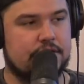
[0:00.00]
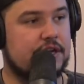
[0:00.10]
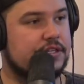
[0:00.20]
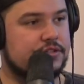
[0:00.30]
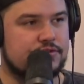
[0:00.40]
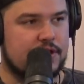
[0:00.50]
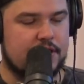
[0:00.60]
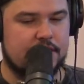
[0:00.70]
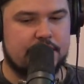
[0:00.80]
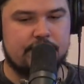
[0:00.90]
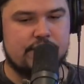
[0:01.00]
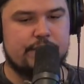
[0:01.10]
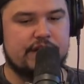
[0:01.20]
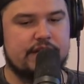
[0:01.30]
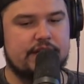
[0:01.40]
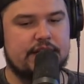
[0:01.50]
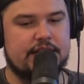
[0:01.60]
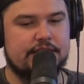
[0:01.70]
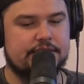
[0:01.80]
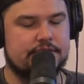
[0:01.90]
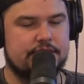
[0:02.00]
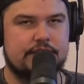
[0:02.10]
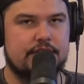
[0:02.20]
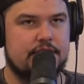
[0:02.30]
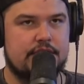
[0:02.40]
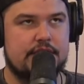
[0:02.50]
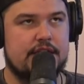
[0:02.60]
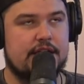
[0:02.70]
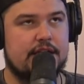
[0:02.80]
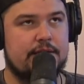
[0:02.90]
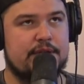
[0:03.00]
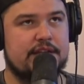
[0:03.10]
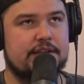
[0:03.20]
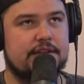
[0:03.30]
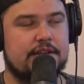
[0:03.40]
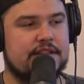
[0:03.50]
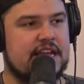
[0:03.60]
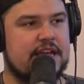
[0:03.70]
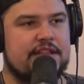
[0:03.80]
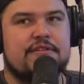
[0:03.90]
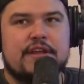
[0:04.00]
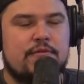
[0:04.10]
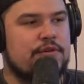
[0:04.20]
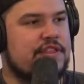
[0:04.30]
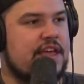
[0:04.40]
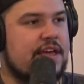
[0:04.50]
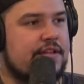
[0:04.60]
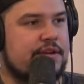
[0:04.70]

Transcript: Guns drawn on everybody. And yeah, I mean, they were like, what the hell?